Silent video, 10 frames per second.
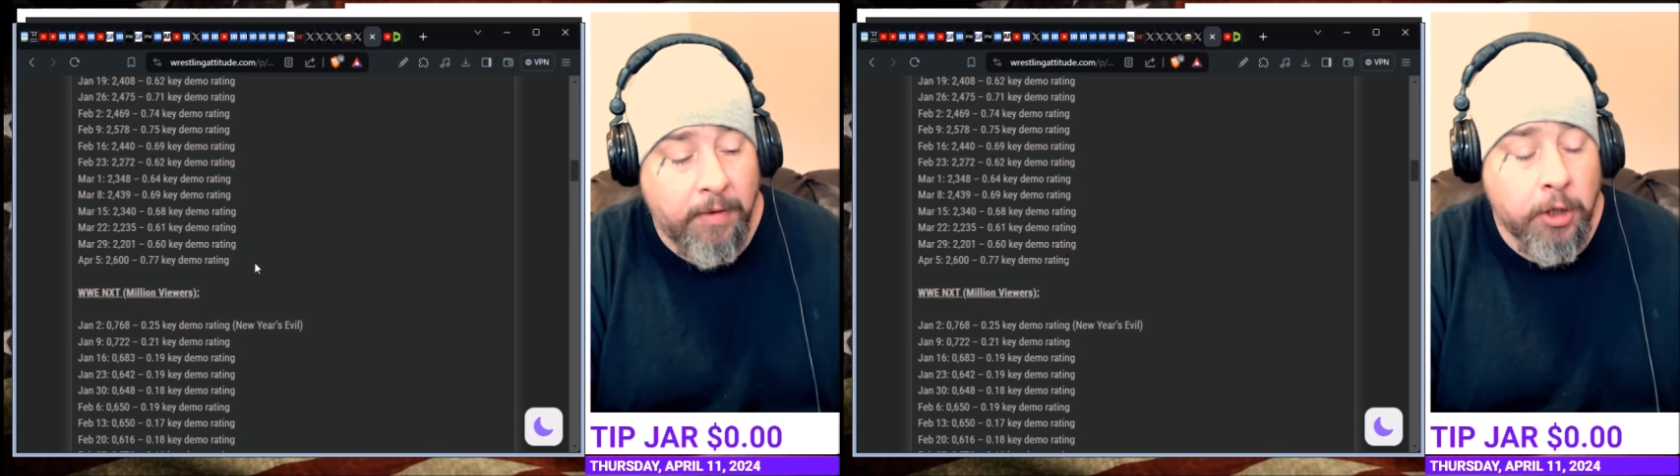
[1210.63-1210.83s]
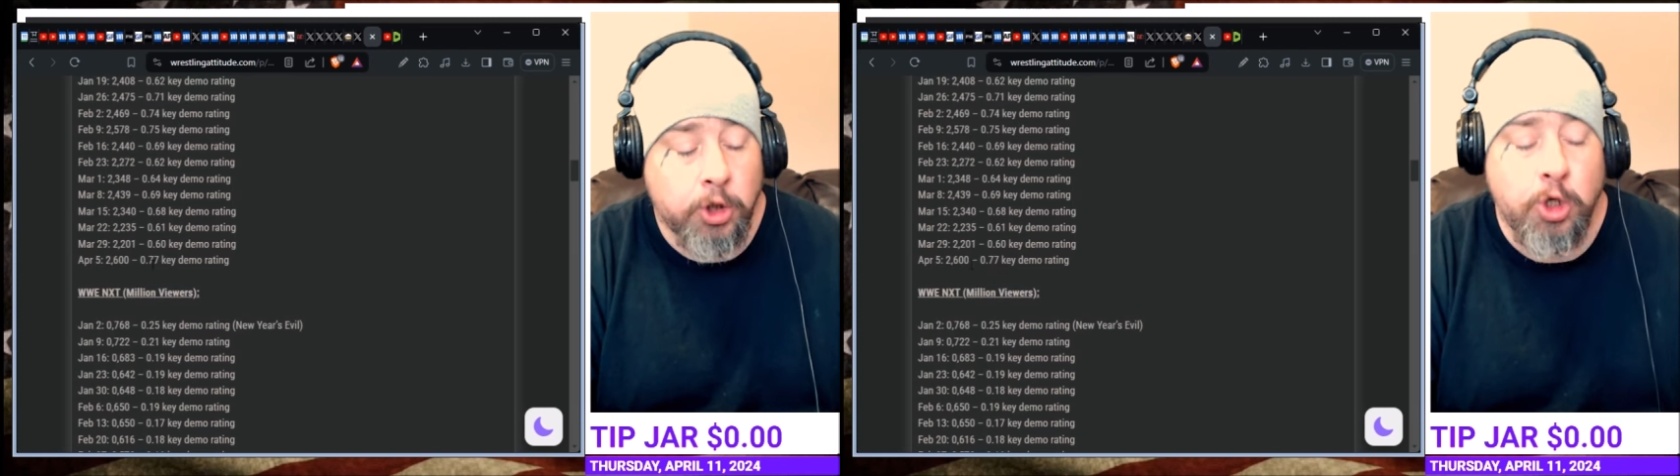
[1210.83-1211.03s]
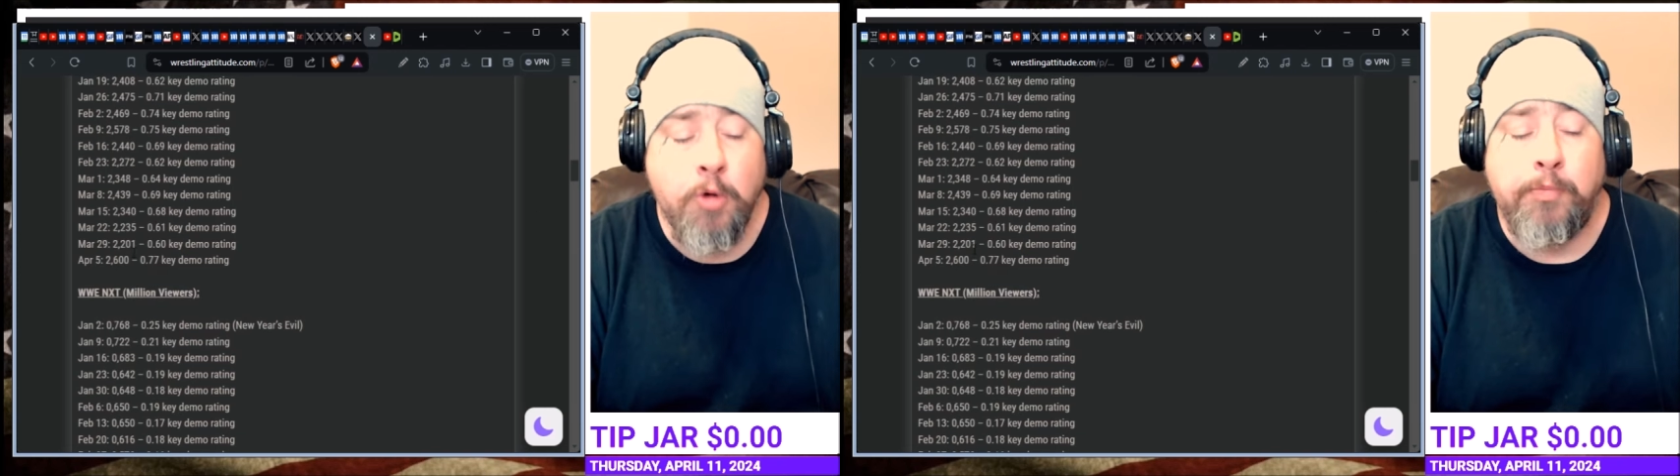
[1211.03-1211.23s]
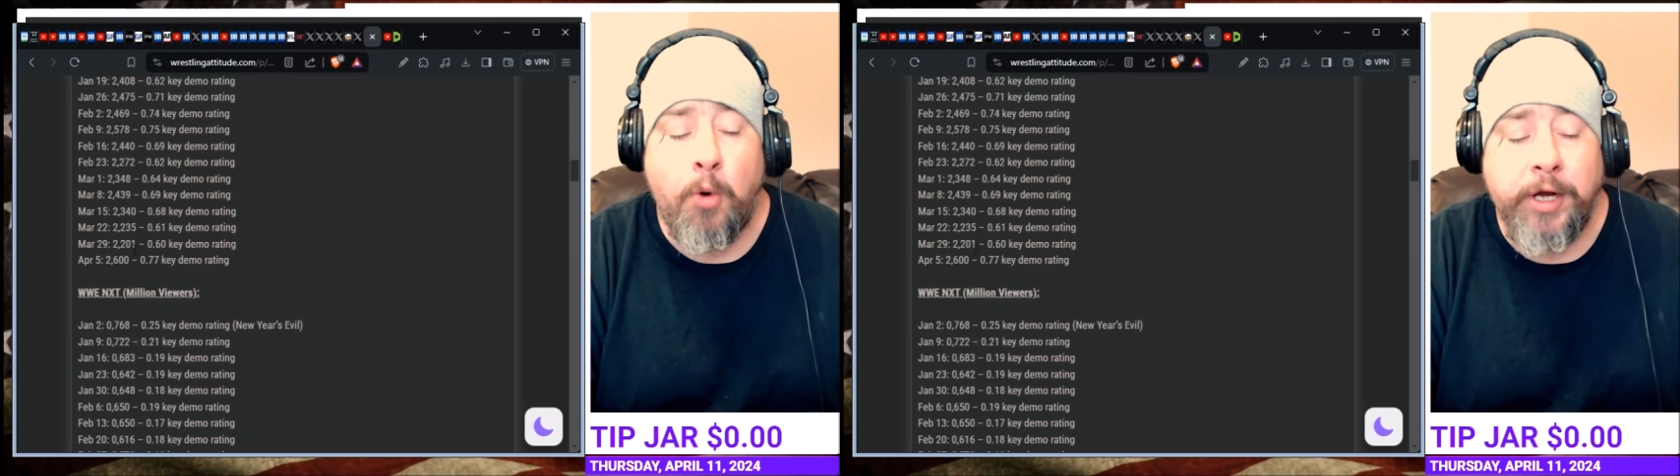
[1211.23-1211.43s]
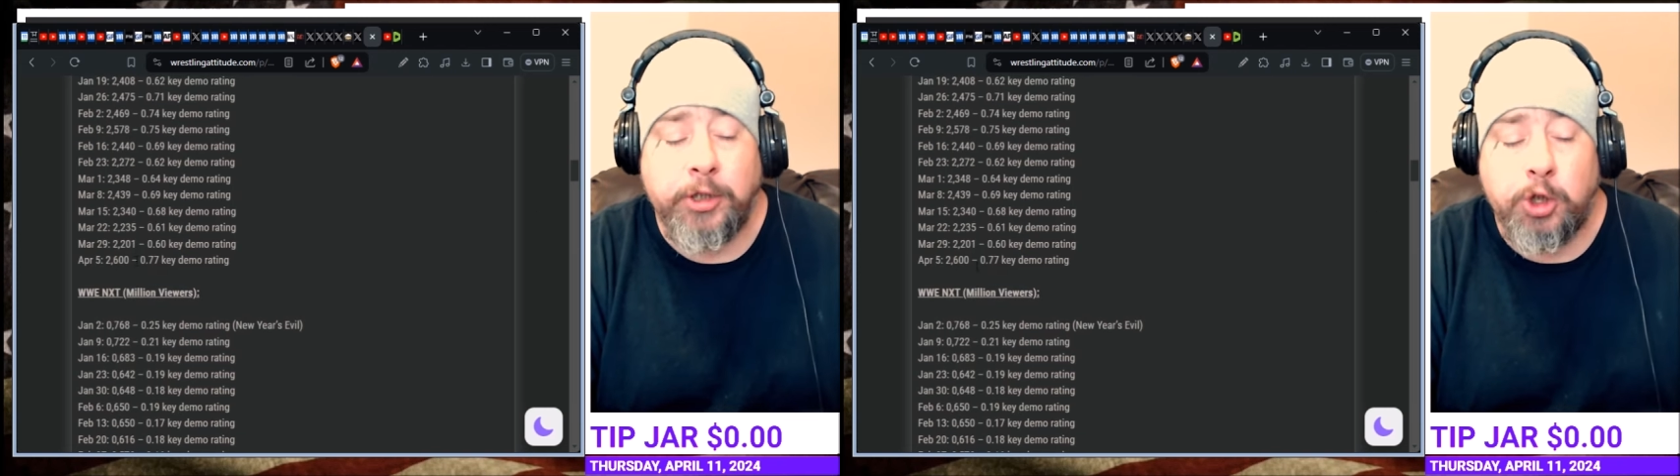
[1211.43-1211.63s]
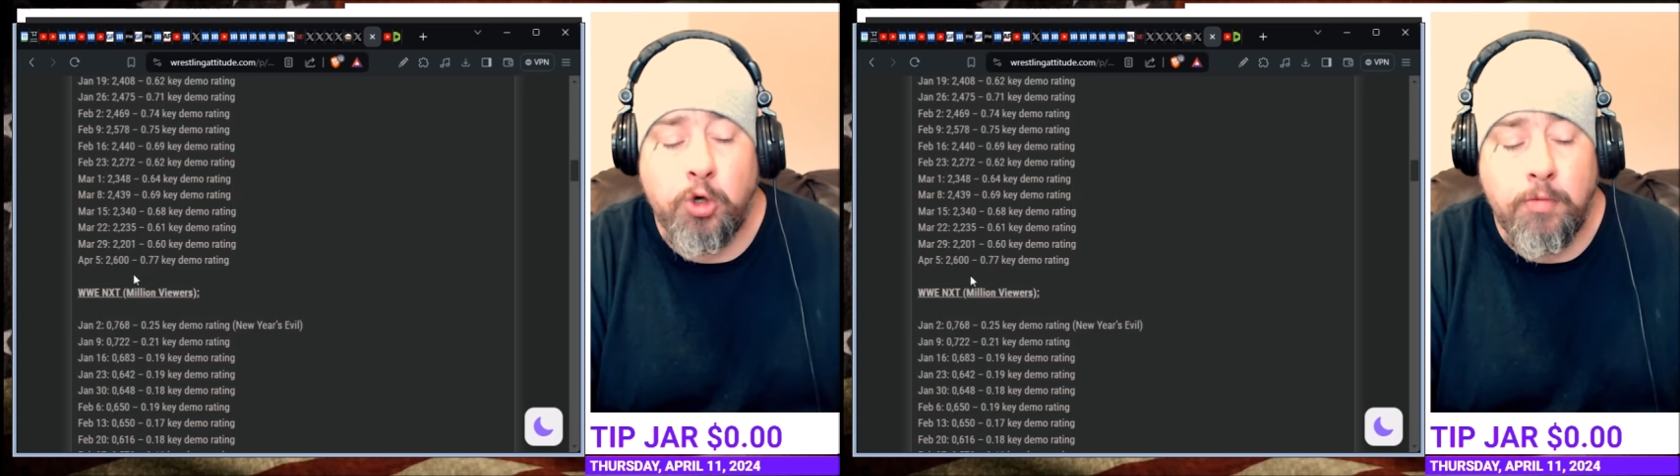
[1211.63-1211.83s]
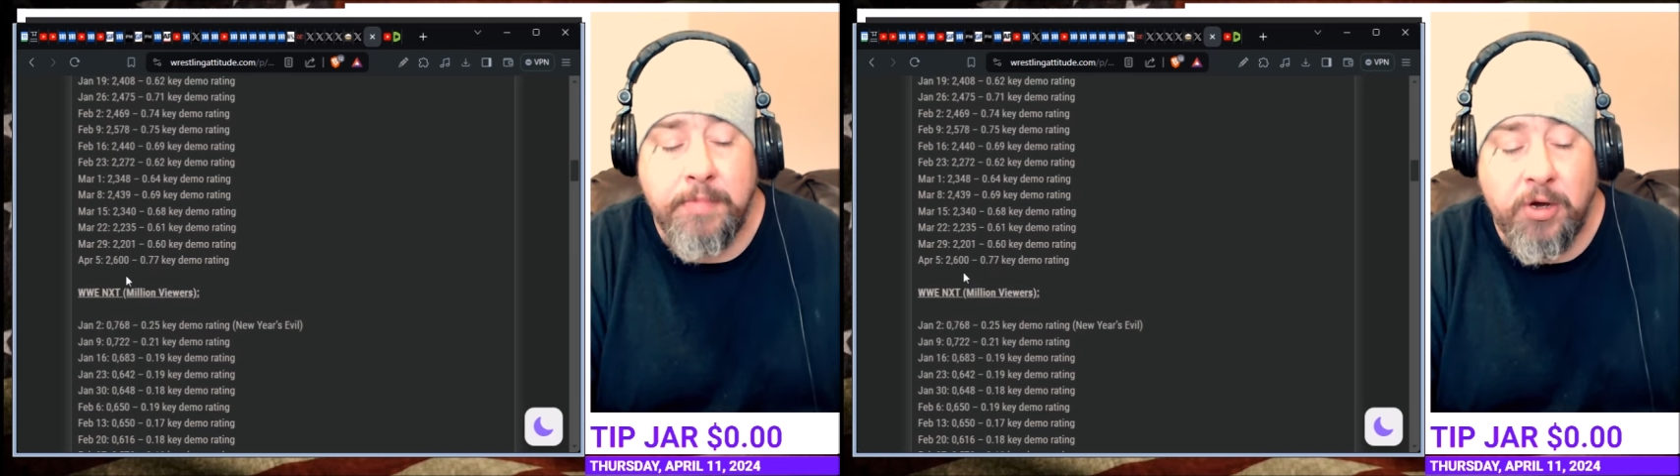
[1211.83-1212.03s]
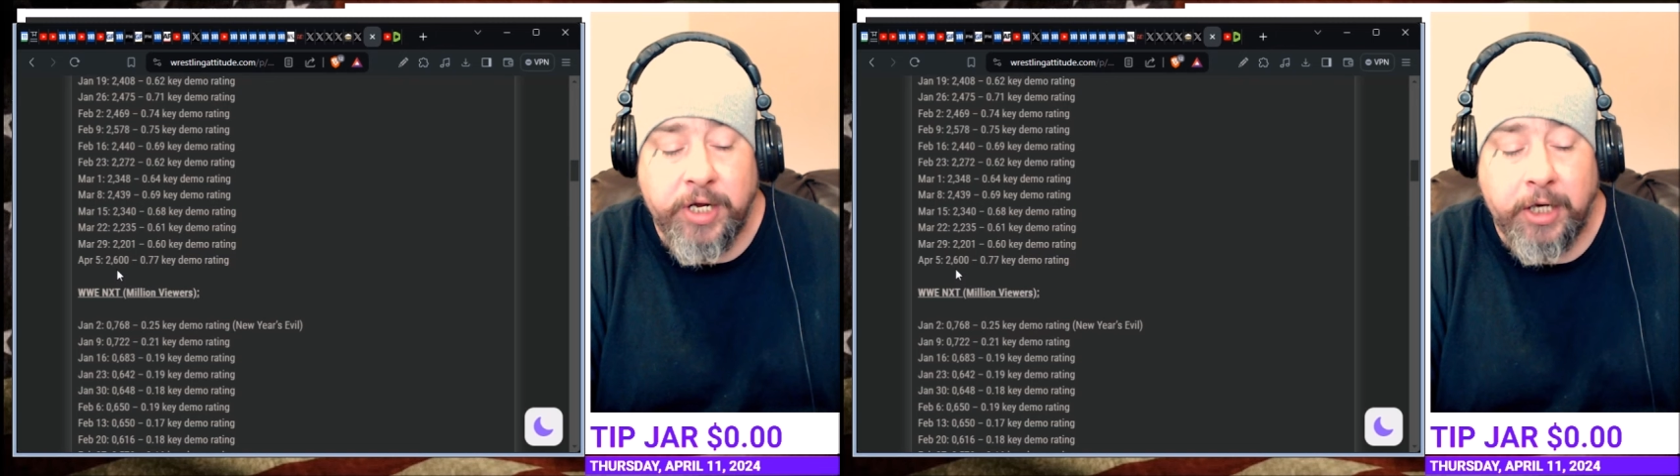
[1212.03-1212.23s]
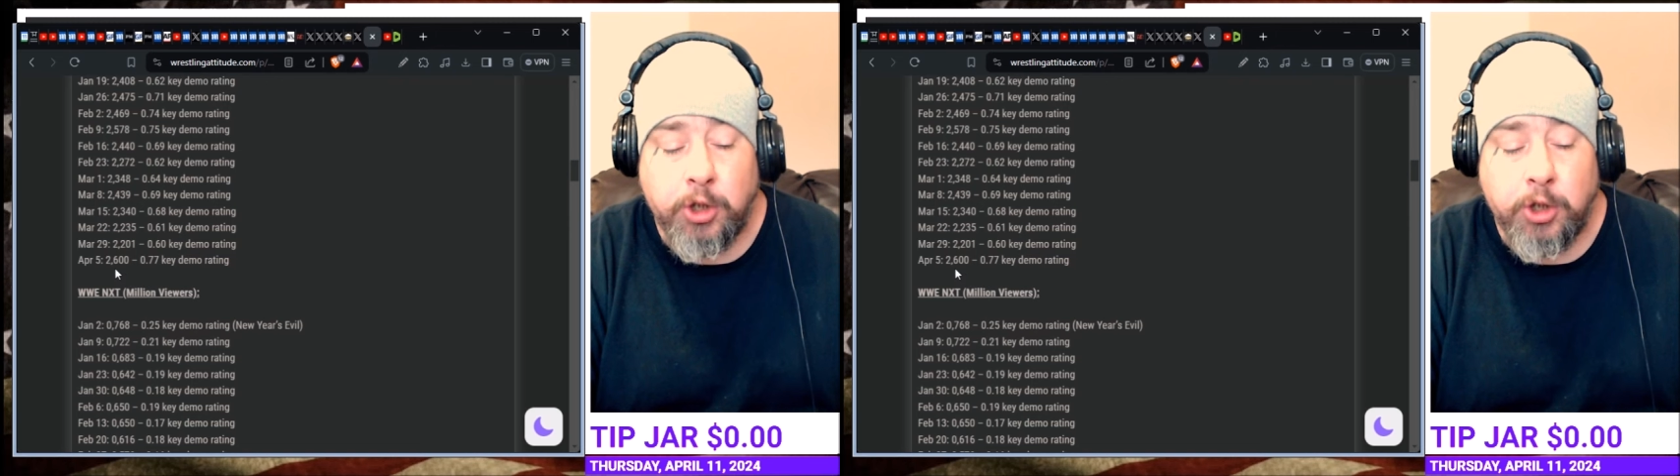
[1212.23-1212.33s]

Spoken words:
2.2 million,